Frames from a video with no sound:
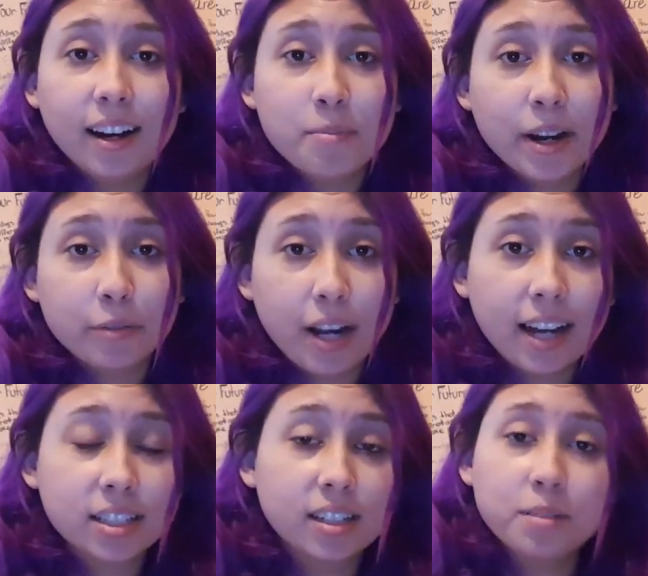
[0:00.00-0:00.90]
my
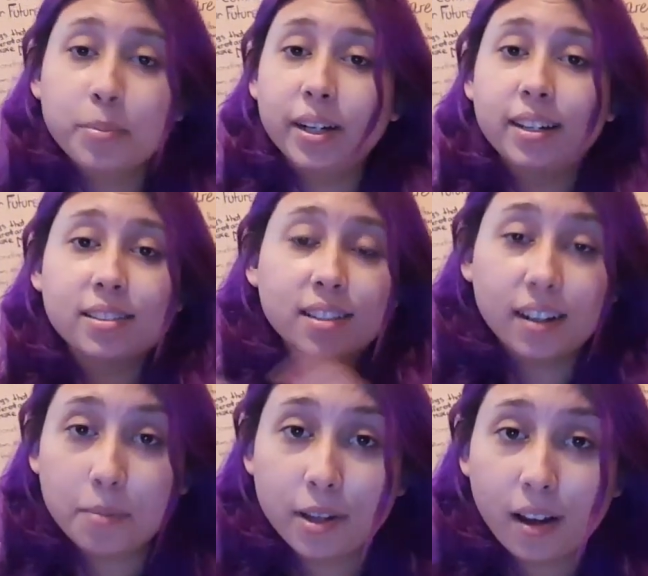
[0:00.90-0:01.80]
reaction, but it's
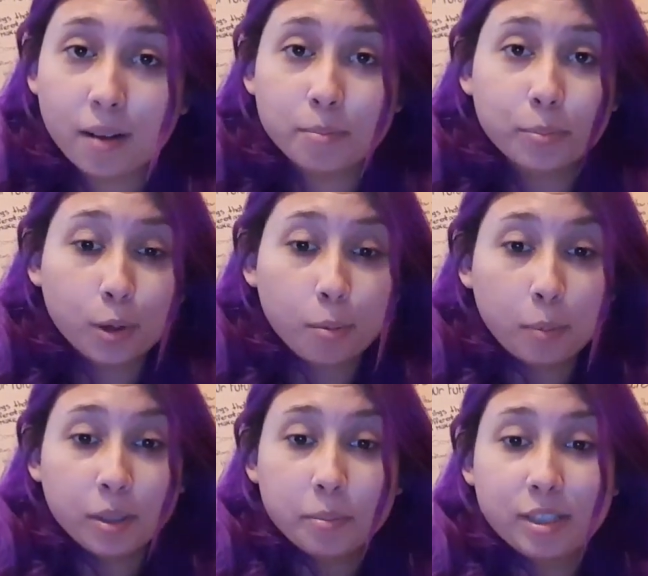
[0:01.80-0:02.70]
gonna be up
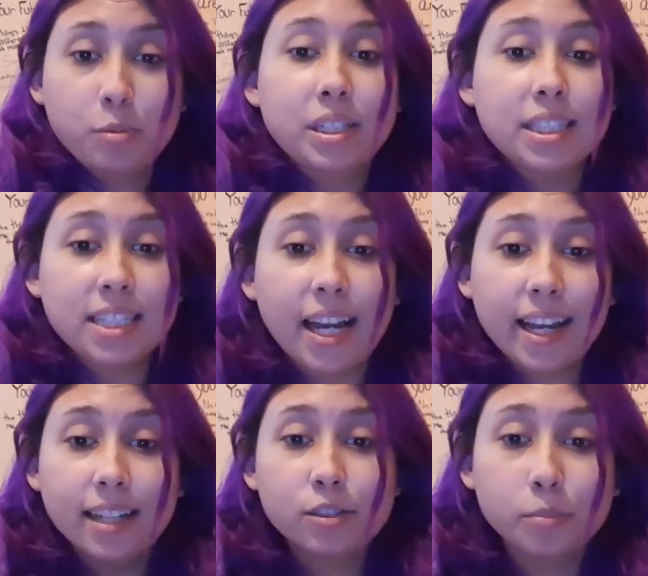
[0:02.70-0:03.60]
probably between
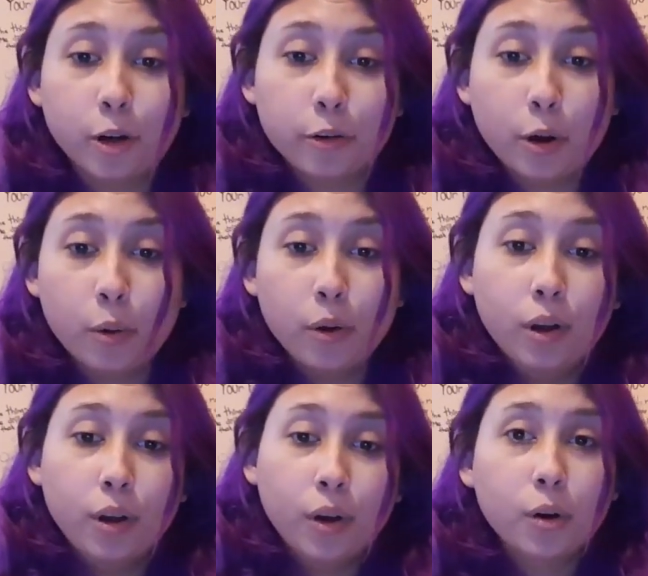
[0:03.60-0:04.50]
today and tomorrow
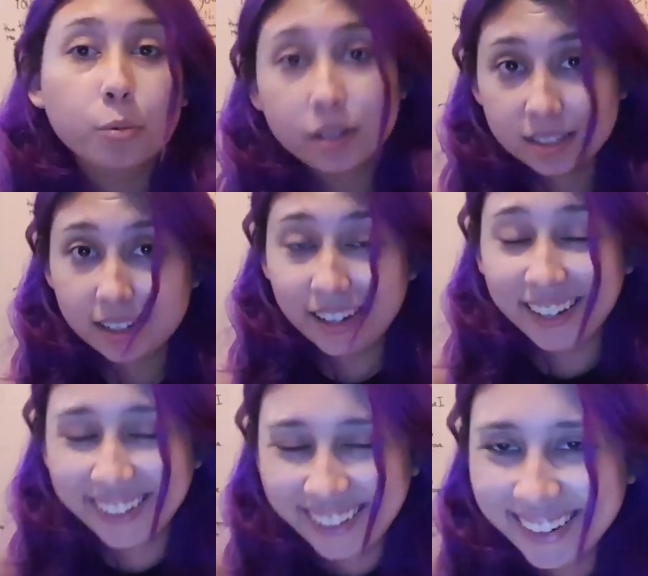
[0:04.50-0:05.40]
or
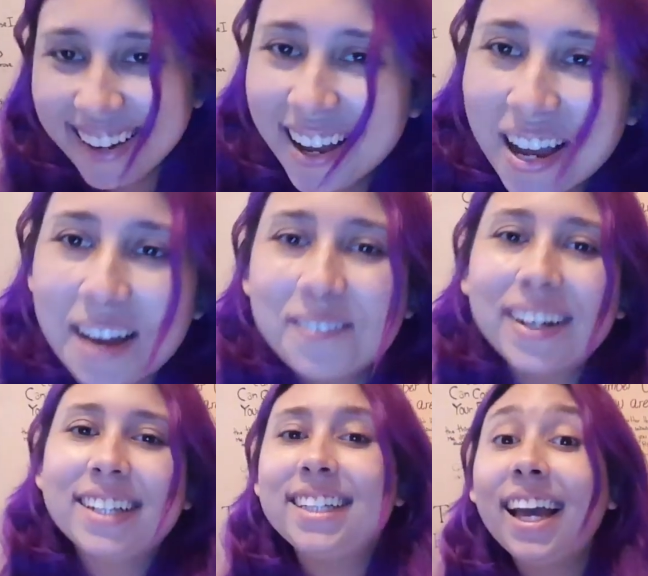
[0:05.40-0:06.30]
Wednesday.
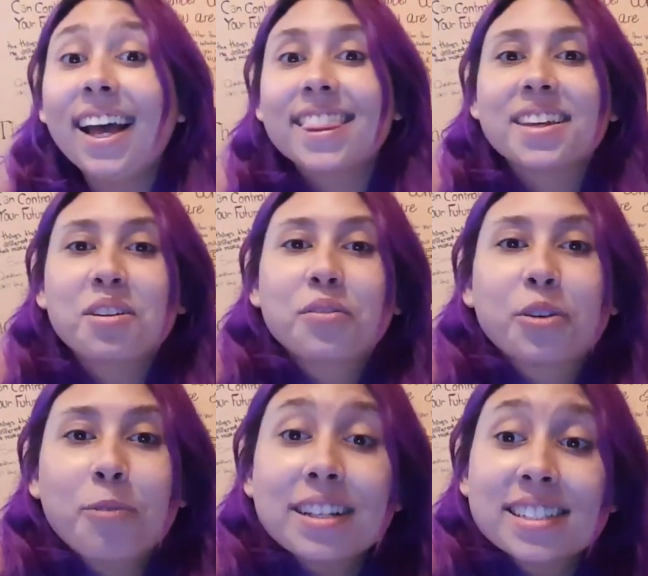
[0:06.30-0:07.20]
But yeah, thank you
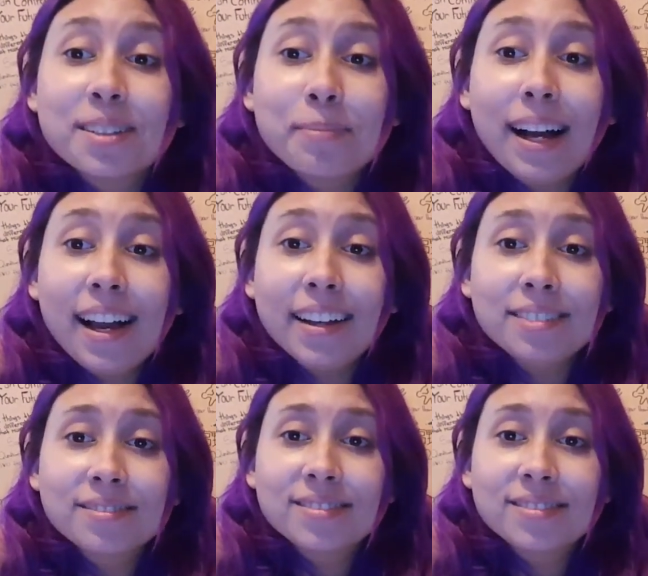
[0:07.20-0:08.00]
for watching. Bye.